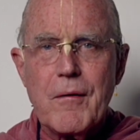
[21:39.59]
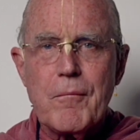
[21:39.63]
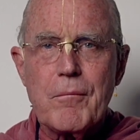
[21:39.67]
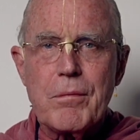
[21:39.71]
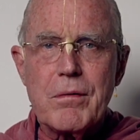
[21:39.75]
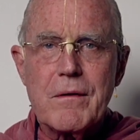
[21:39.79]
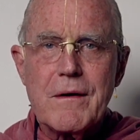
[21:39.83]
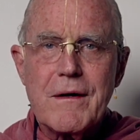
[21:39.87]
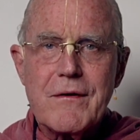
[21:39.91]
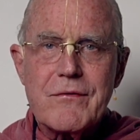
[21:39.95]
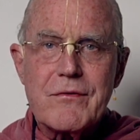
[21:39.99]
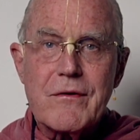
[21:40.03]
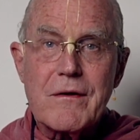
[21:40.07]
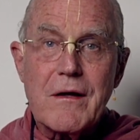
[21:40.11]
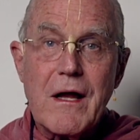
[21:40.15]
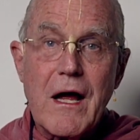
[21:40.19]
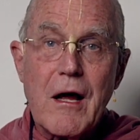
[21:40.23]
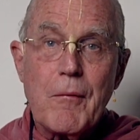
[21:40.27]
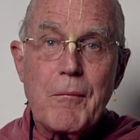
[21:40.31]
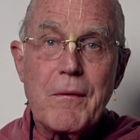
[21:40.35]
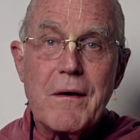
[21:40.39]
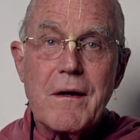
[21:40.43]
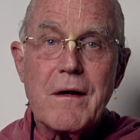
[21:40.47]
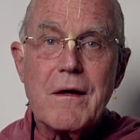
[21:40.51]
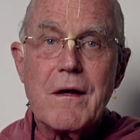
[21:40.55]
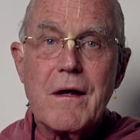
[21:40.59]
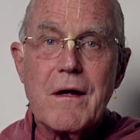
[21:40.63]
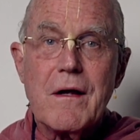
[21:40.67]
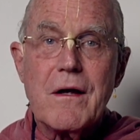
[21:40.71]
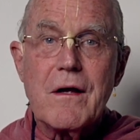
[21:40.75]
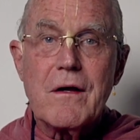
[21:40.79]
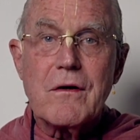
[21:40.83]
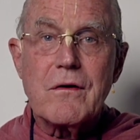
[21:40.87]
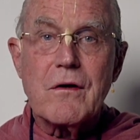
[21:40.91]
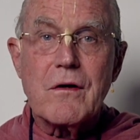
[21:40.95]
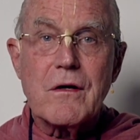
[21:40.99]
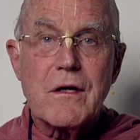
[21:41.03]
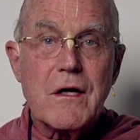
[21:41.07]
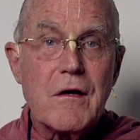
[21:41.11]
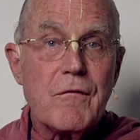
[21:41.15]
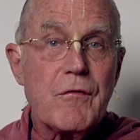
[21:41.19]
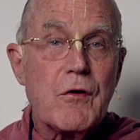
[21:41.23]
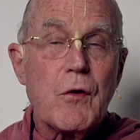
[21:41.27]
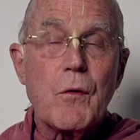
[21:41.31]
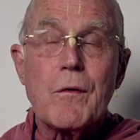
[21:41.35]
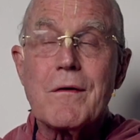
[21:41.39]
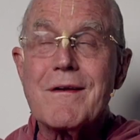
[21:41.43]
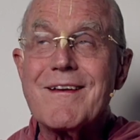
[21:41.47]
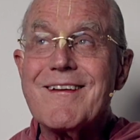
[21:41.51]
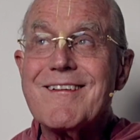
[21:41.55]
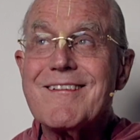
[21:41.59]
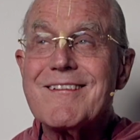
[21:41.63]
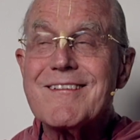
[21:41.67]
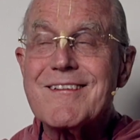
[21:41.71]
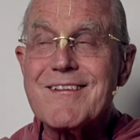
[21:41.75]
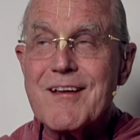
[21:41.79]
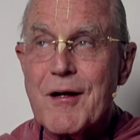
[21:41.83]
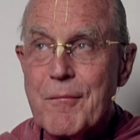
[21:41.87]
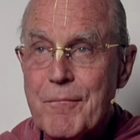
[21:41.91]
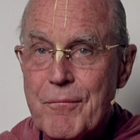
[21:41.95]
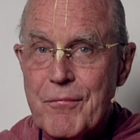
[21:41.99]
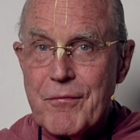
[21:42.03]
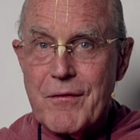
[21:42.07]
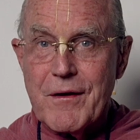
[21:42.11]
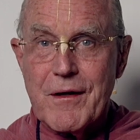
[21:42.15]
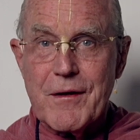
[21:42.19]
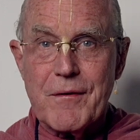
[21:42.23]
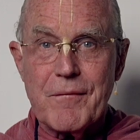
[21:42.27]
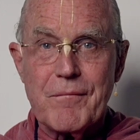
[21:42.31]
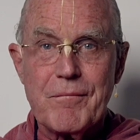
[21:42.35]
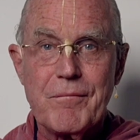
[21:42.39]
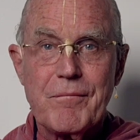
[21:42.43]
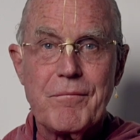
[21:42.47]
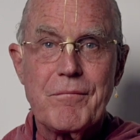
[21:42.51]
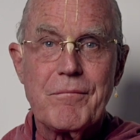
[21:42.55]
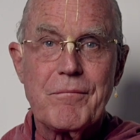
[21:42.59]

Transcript: please allow me to give you at least something.